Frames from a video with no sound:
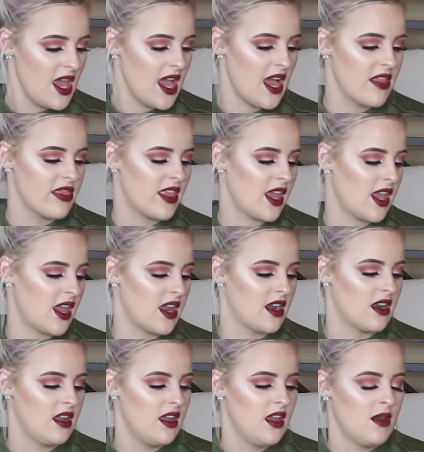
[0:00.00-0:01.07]
And
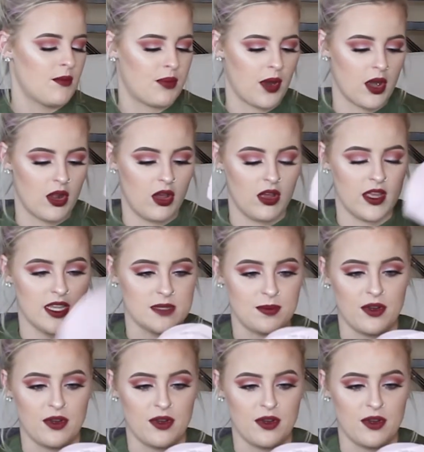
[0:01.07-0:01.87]
then Pearl is